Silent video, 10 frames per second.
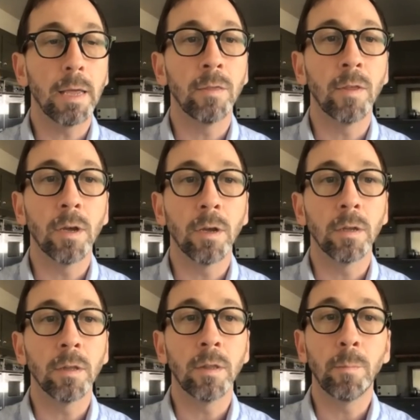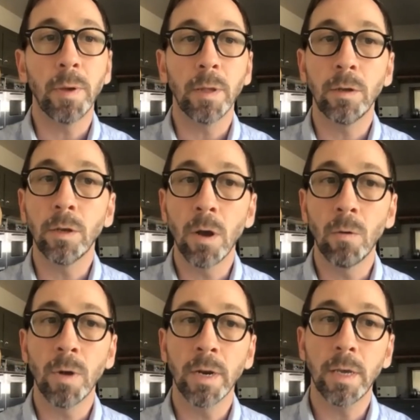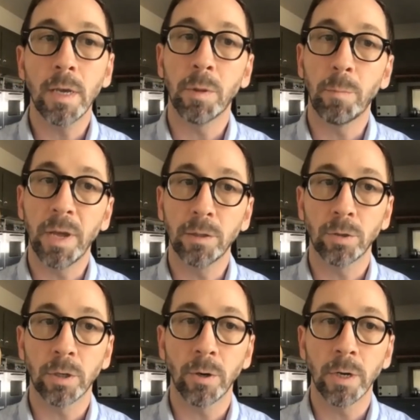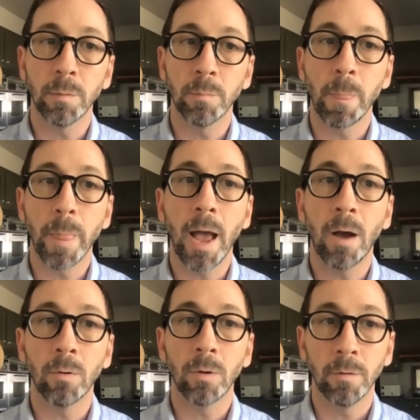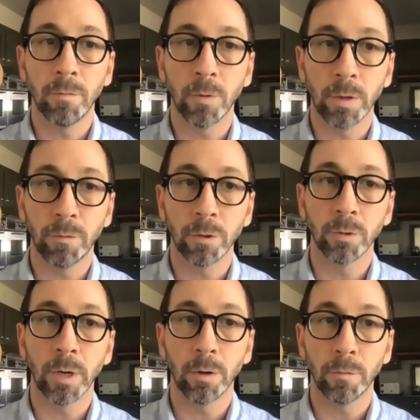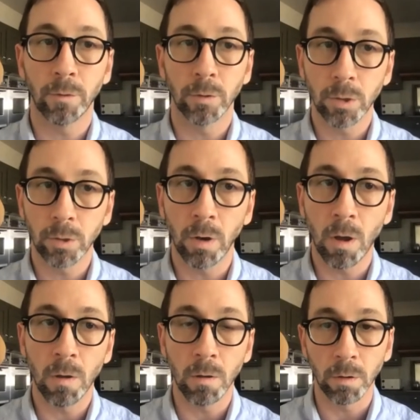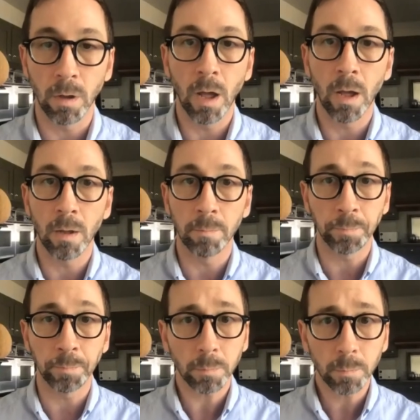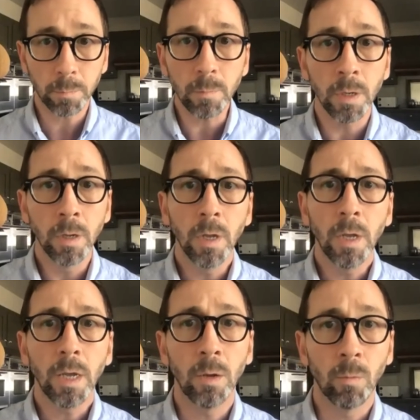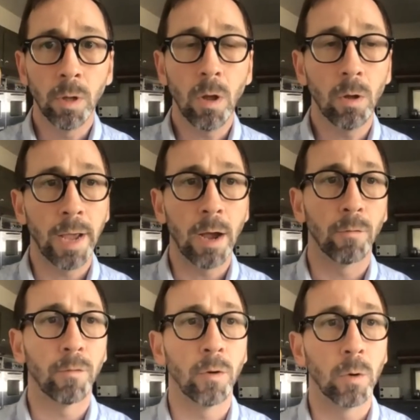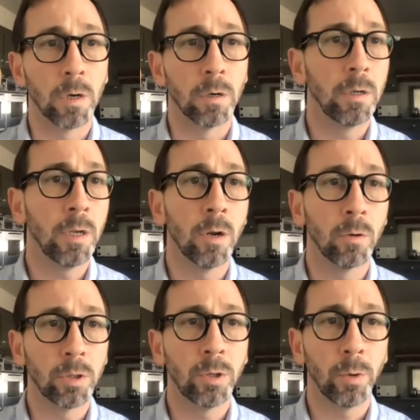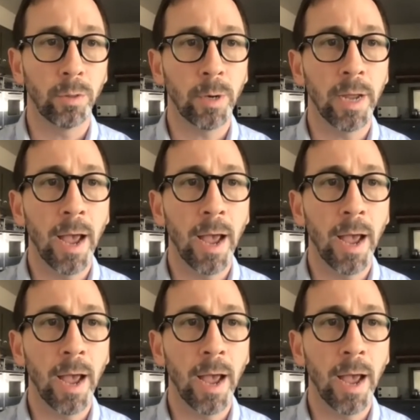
the the you don't want to keep the pastry cream out of the refrigerator for too long. Um, it will hold out for you know two or three